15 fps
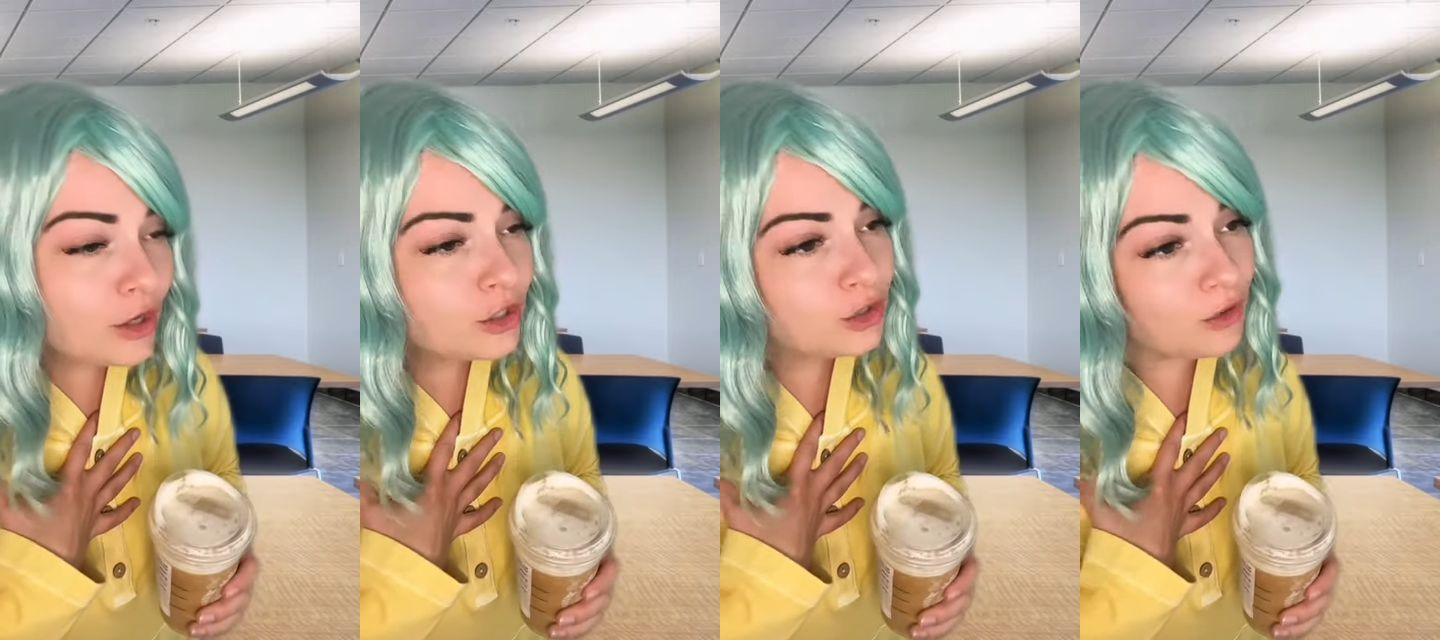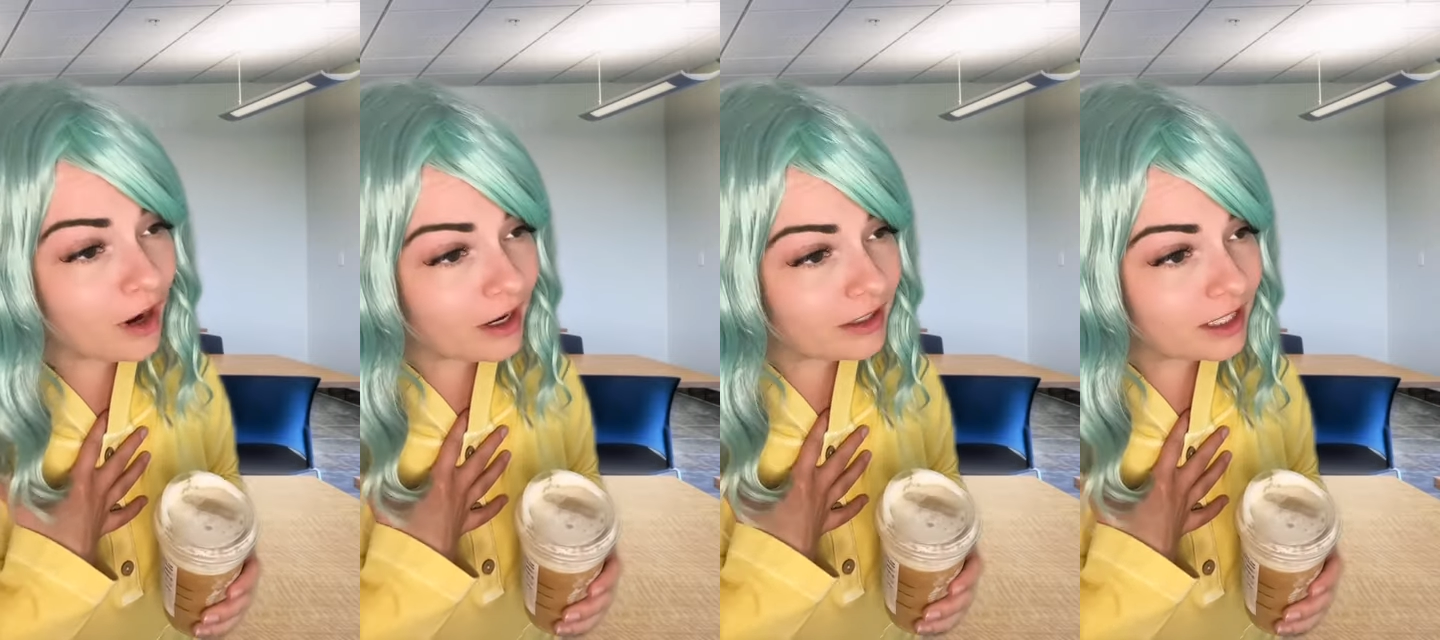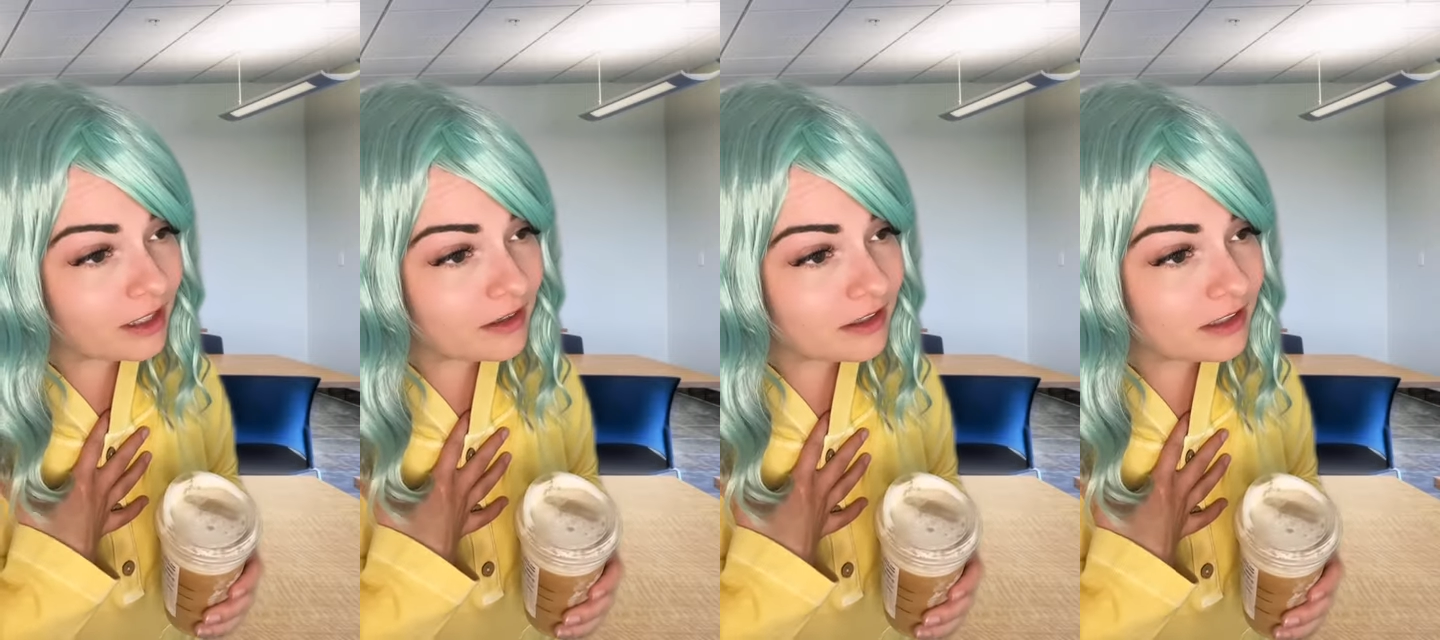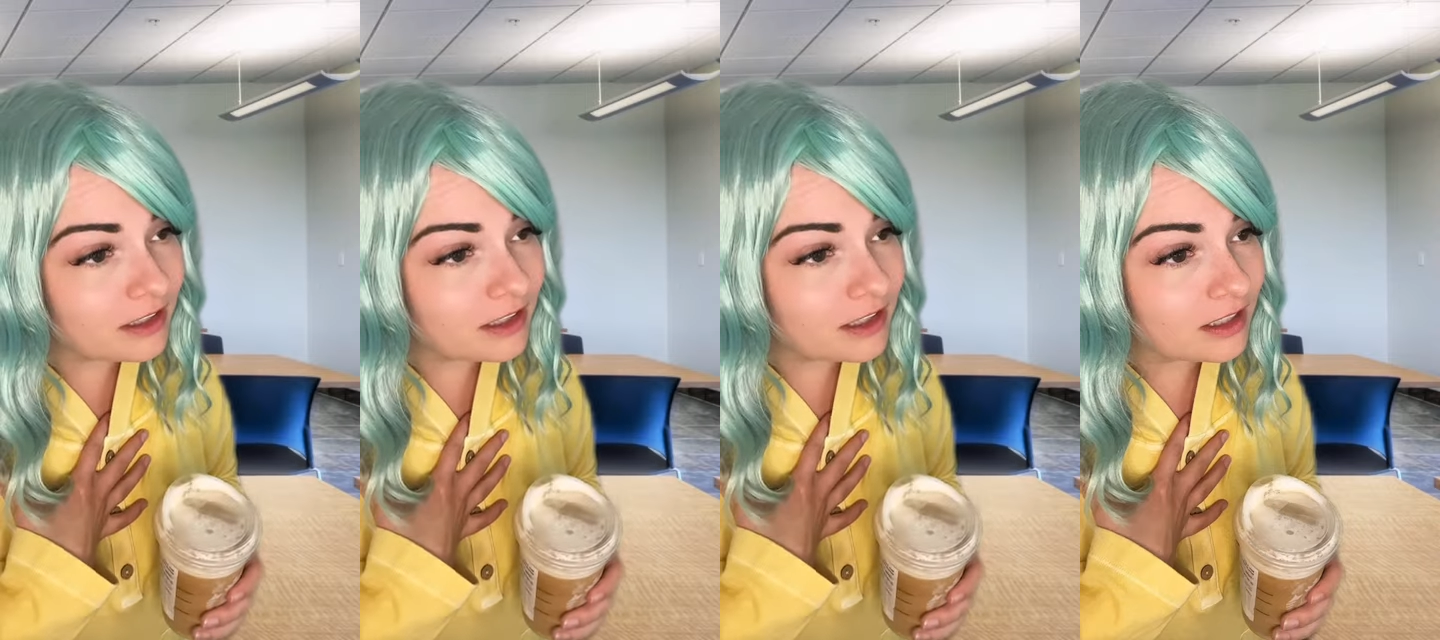trying to get
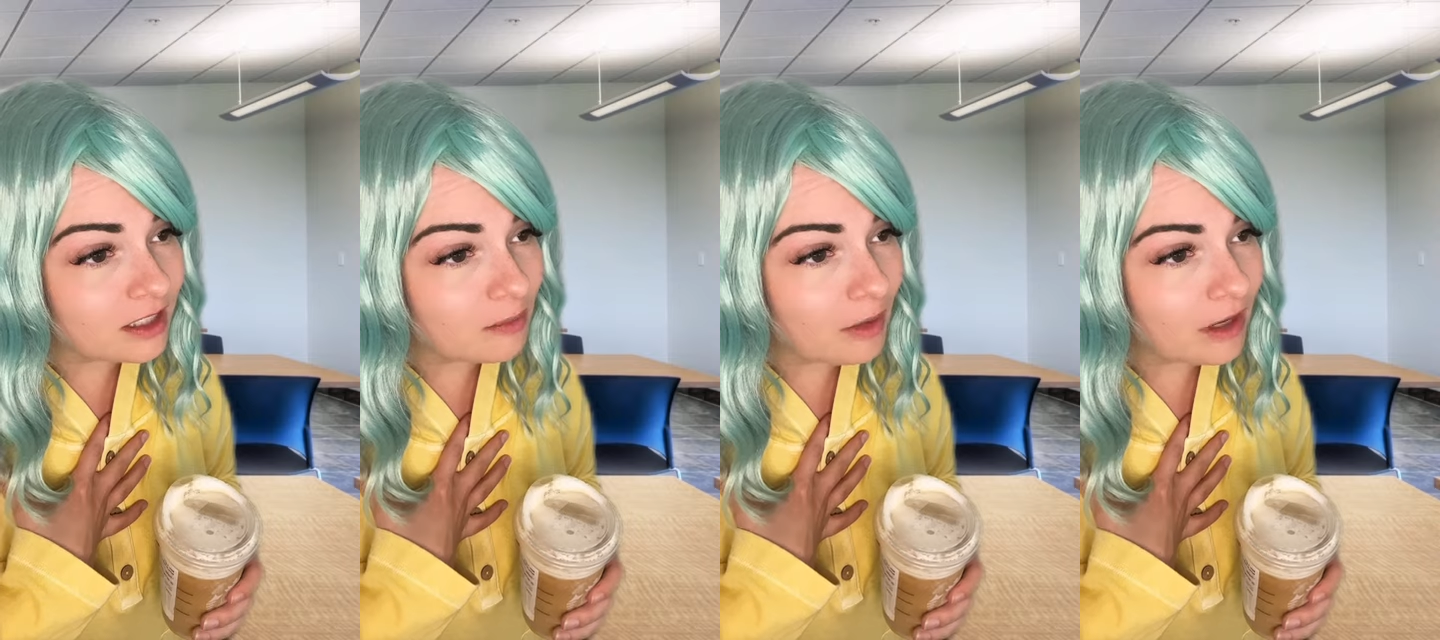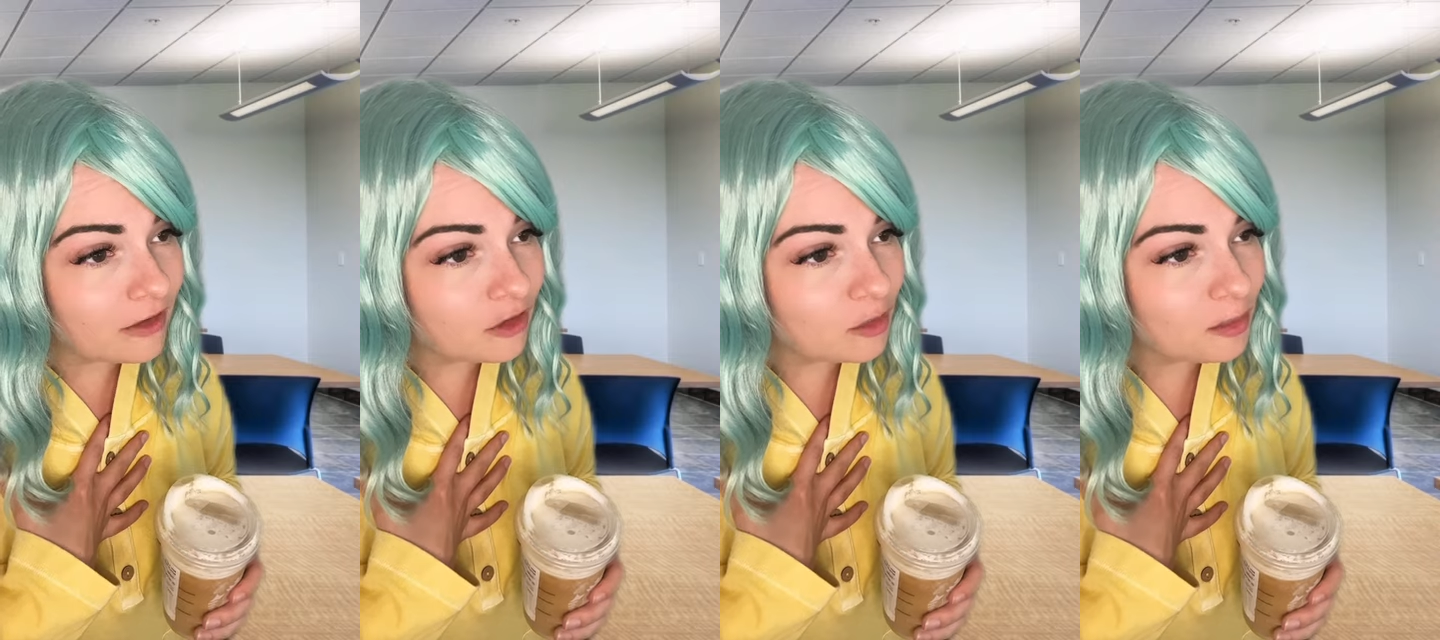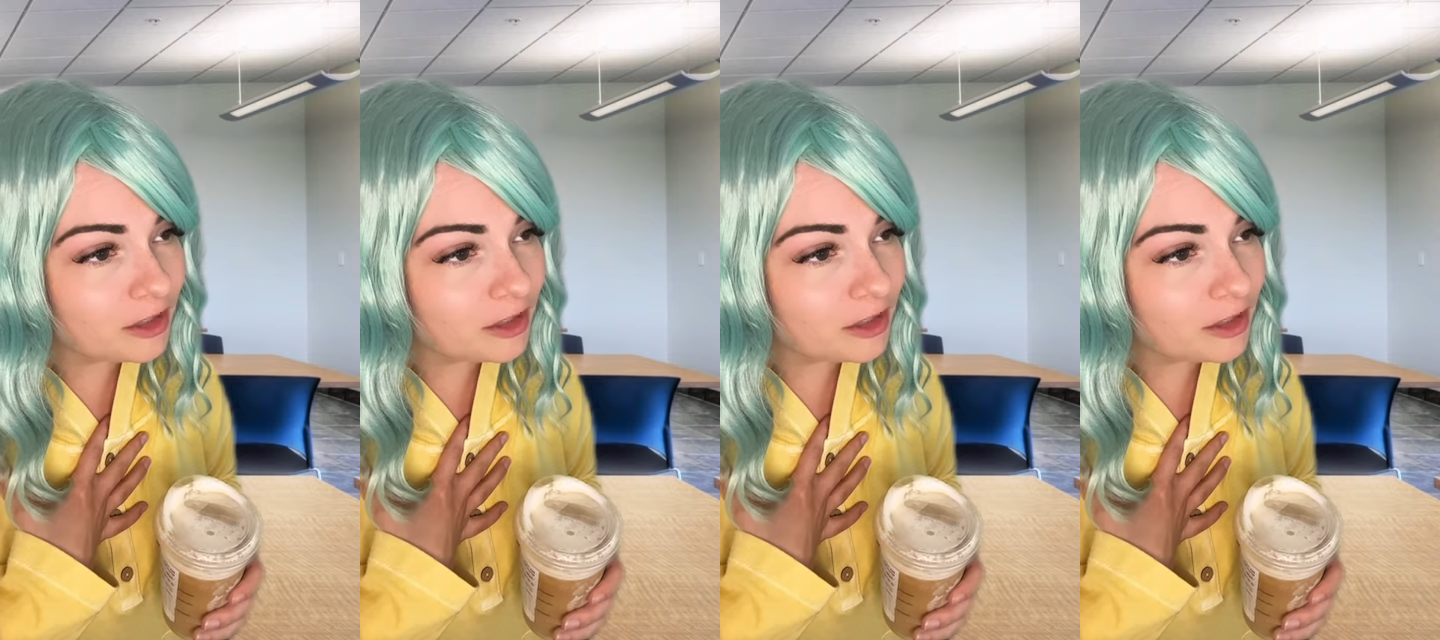this assistant manager